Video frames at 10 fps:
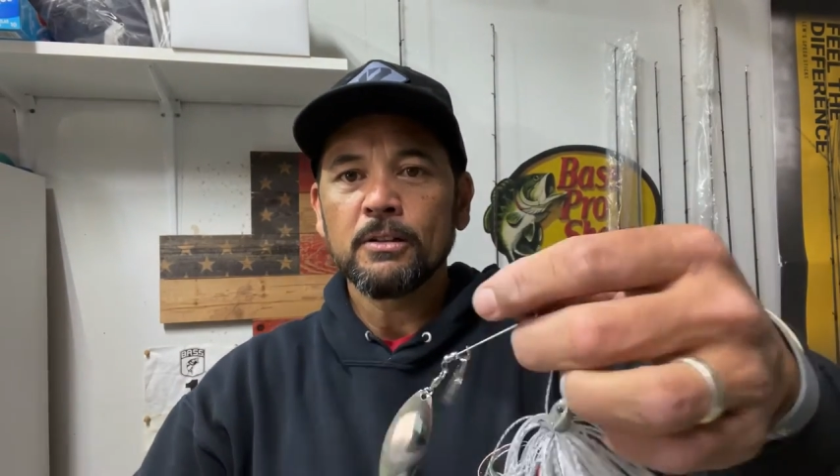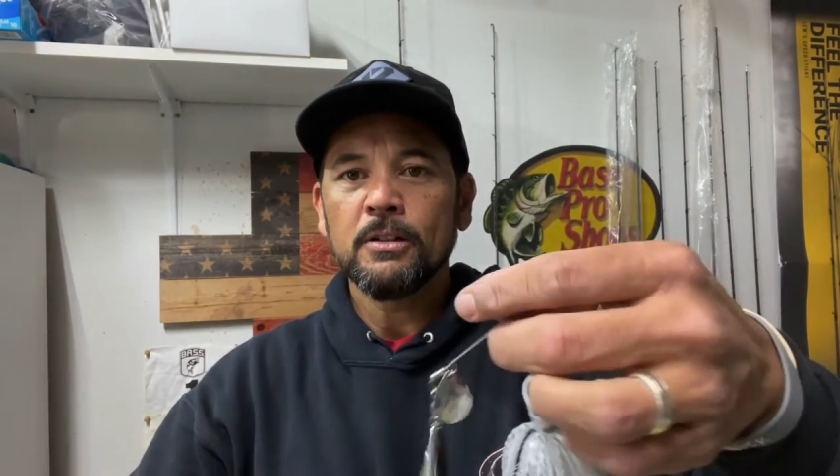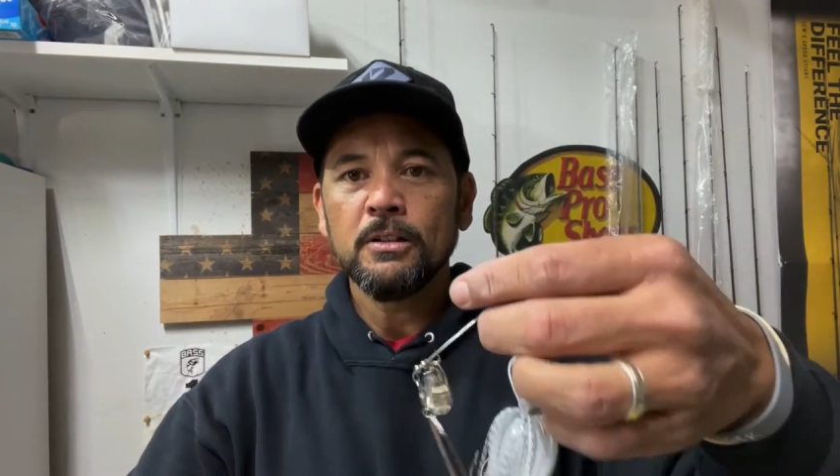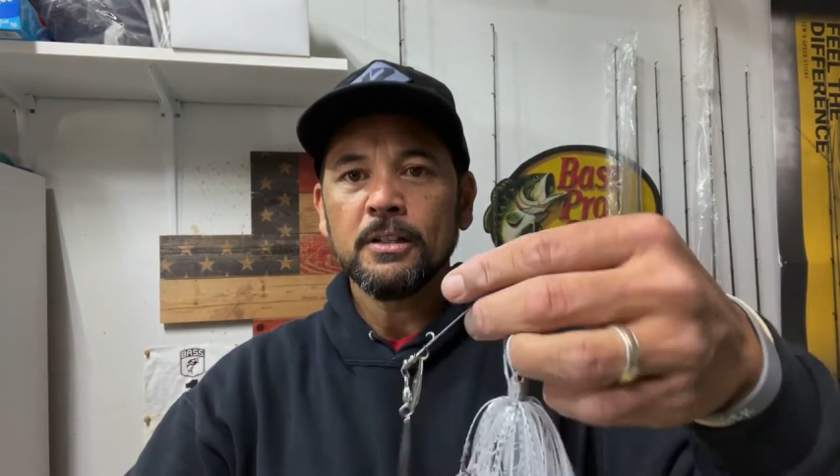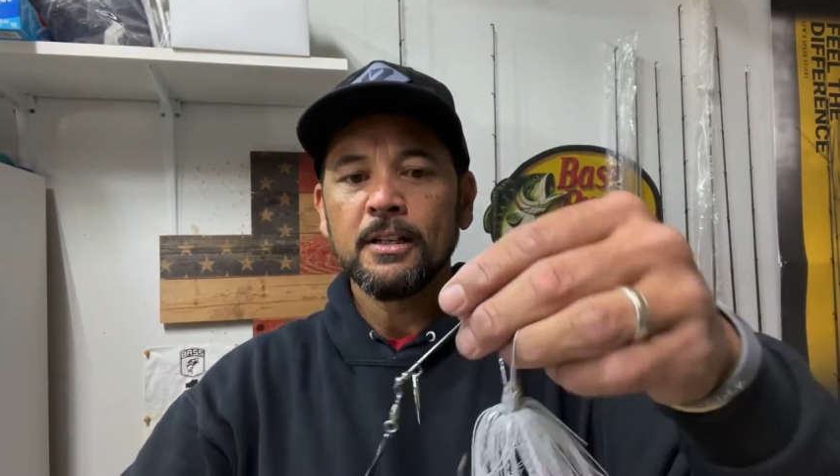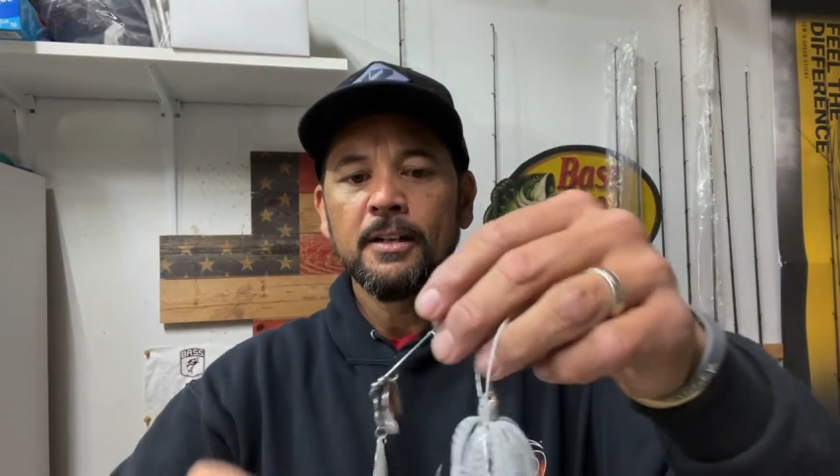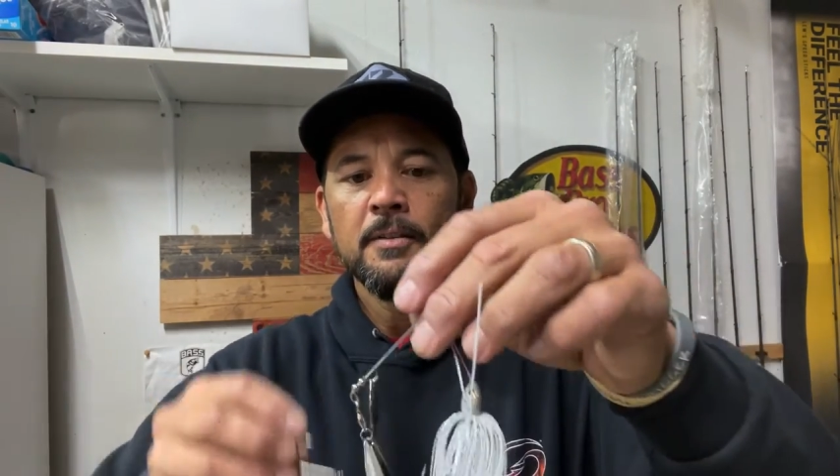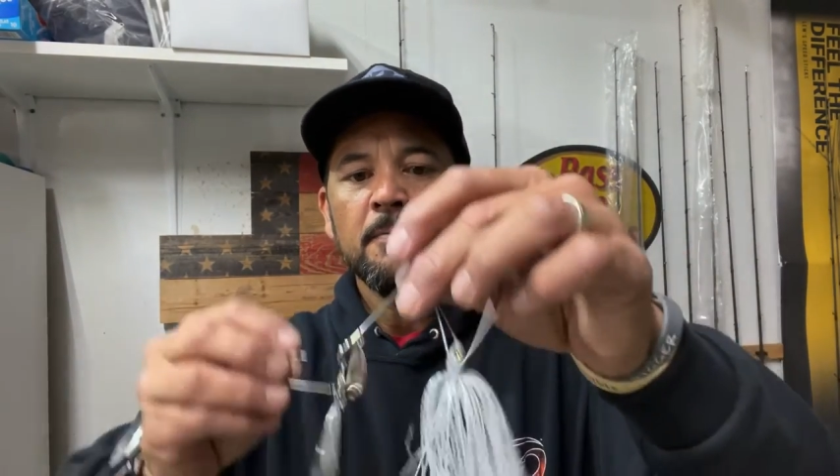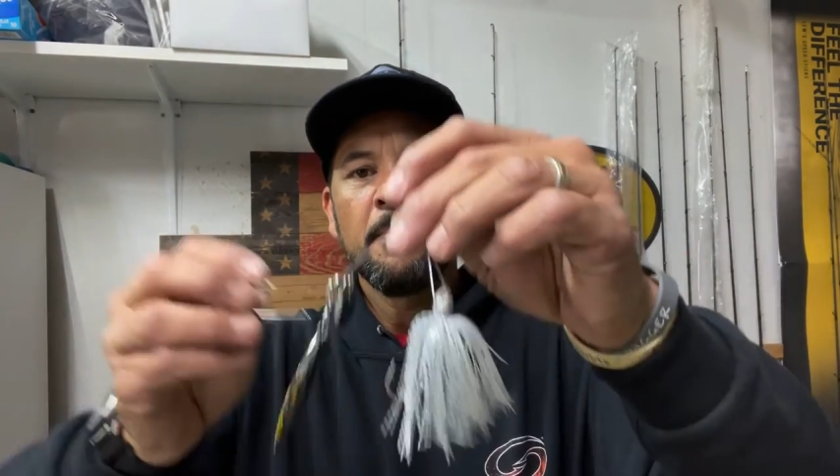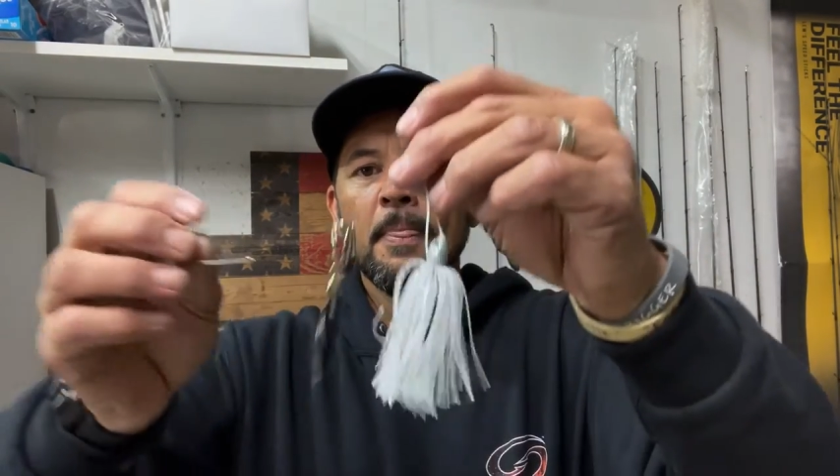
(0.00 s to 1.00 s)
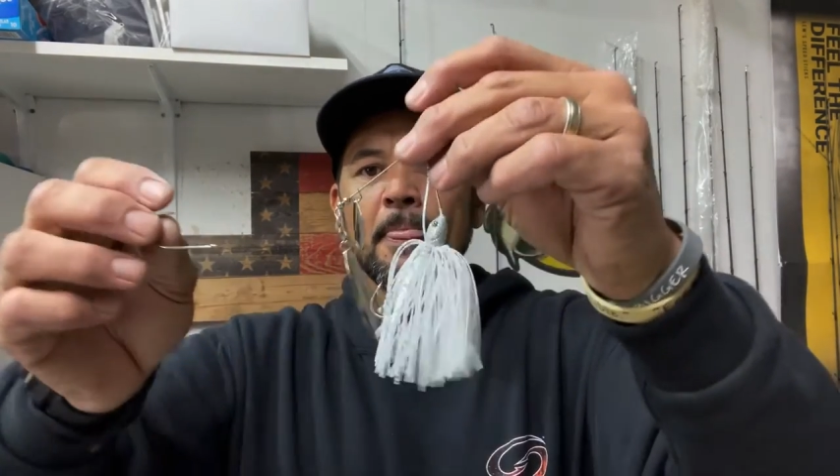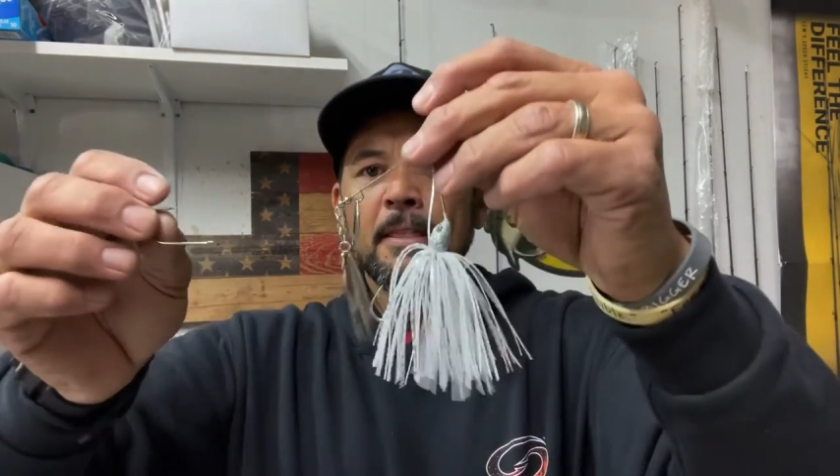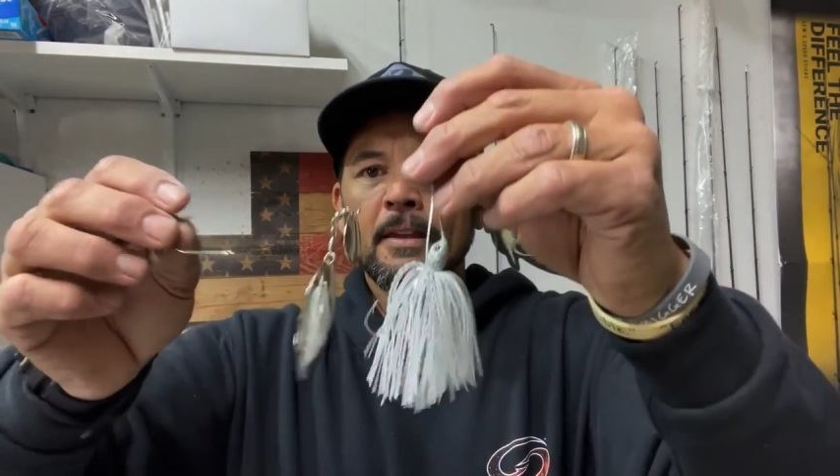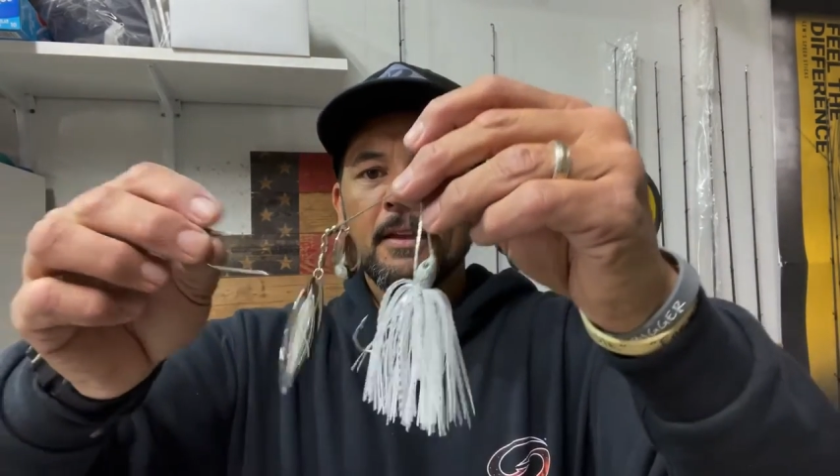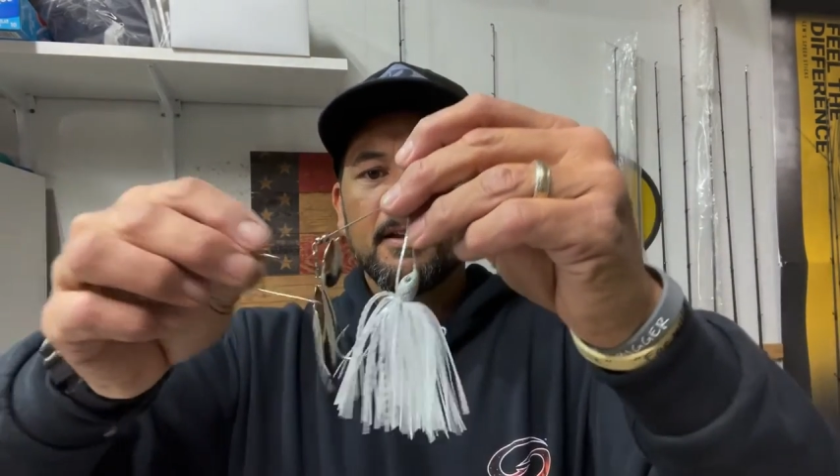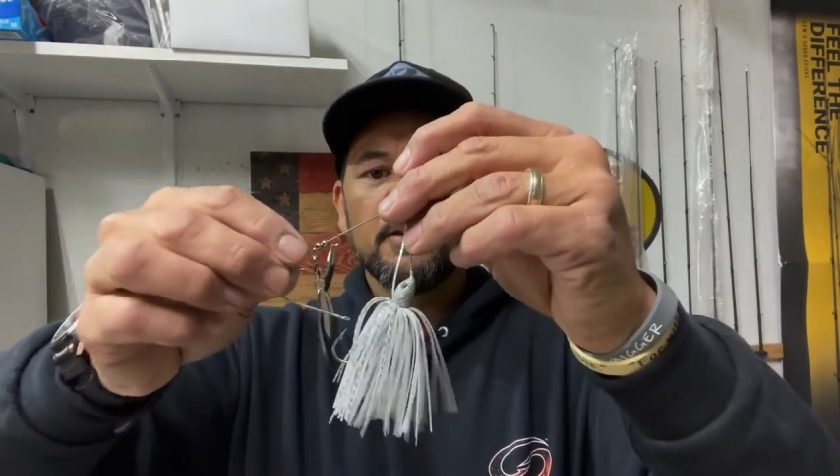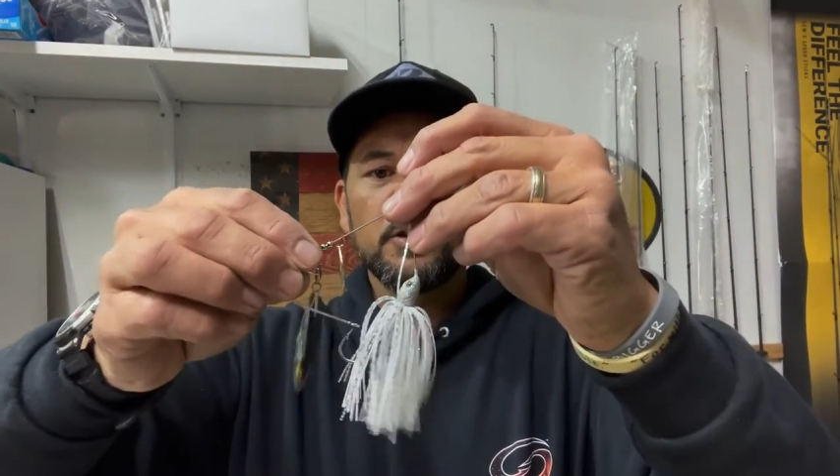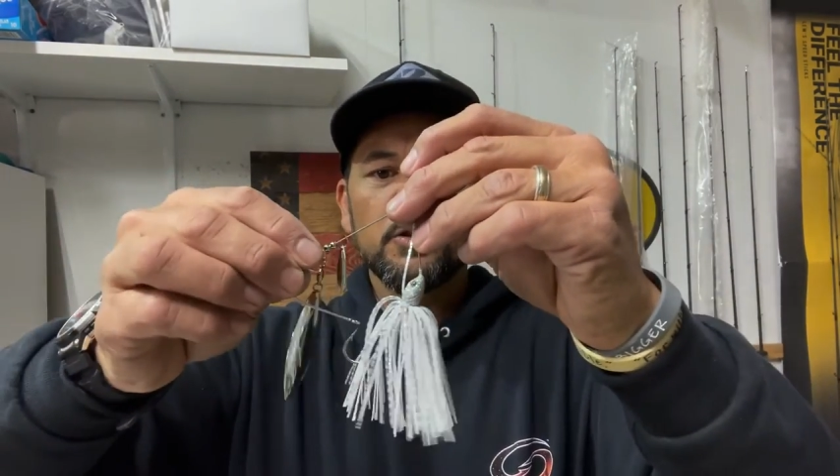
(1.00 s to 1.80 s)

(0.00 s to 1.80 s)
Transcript: hook and